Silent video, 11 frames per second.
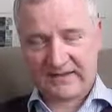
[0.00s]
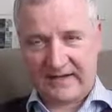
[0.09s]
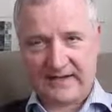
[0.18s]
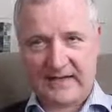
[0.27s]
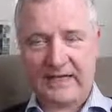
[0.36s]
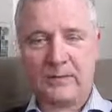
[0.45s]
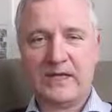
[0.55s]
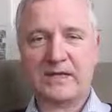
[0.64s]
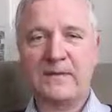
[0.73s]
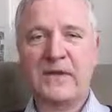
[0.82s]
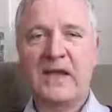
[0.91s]

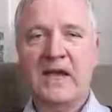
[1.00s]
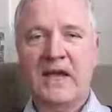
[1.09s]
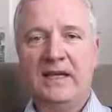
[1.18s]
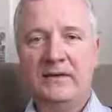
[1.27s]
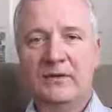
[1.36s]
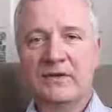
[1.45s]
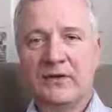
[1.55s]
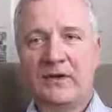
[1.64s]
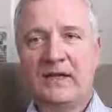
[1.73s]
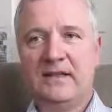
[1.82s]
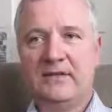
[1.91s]
language. It was
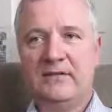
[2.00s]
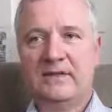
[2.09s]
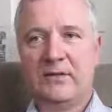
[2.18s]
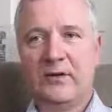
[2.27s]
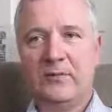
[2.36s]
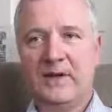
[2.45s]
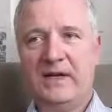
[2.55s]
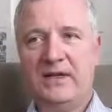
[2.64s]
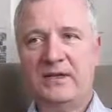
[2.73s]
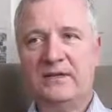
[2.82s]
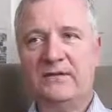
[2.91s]
collected with
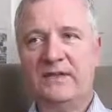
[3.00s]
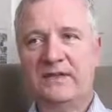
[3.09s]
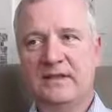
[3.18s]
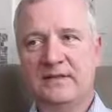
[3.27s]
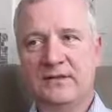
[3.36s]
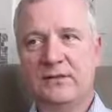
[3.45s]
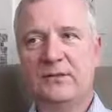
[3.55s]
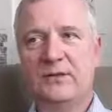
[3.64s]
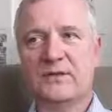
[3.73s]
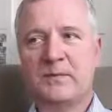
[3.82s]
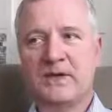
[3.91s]
cooperation with Institute
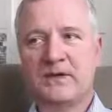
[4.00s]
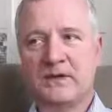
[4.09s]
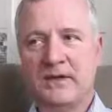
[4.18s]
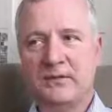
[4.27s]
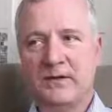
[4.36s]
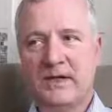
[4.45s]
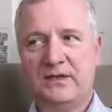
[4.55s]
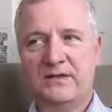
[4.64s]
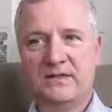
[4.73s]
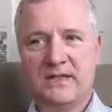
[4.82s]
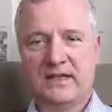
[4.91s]
of Special Education
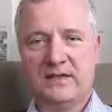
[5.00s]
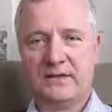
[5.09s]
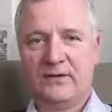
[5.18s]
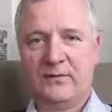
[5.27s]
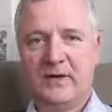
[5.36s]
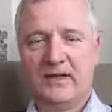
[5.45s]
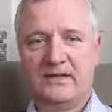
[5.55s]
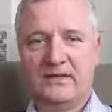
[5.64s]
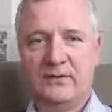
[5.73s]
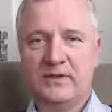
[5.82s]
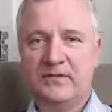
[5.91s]
Studies of Palacký
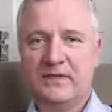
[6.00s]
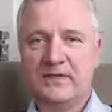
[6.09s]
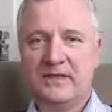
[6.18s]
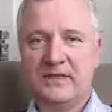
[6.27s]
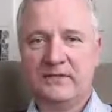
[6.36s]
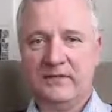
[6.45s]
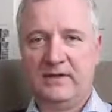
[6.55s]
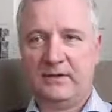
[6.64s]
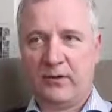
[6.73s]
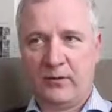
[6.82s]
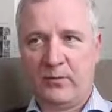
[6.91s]
University in
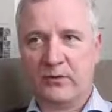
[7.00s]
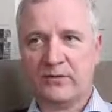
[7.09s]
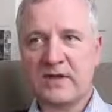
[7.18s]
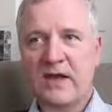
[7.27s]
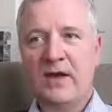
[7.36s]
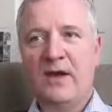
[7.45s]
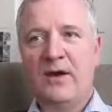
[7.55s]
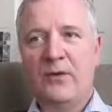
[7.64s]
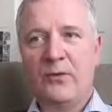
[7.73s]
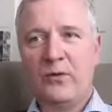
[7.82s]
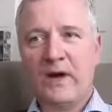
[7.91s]
Olomouc,
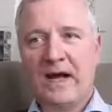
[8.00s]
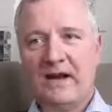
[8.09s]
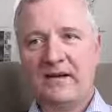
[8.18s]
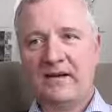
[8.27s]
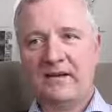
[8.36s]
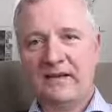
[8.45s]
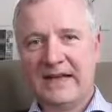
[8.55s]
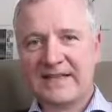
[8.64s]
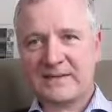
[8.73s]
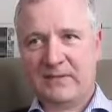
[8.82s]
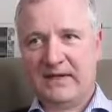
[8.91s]
who are
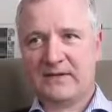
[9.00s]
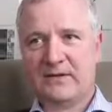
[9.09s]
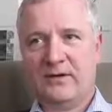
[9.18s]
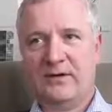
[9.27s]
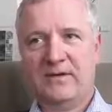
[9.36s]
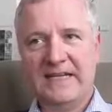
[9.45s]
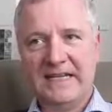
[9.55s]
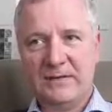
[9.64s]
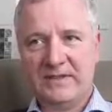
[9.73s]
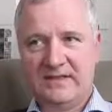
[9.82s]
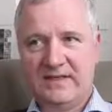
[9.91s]
experts on
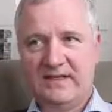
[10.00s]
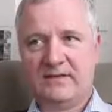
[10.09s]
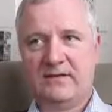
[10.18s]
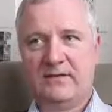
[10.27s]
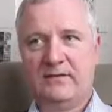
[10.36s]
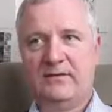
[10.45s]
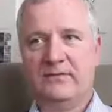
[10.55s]
linguistics of